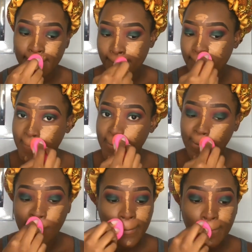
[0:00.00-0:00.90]
baby,
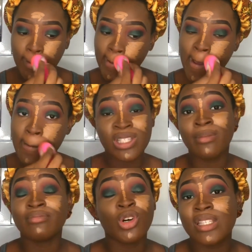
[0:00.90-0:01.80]
I'ma try
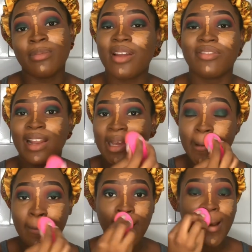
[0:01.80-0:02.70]
before you,
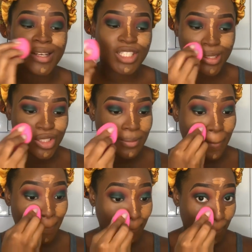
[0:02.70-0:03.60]
dear, before you.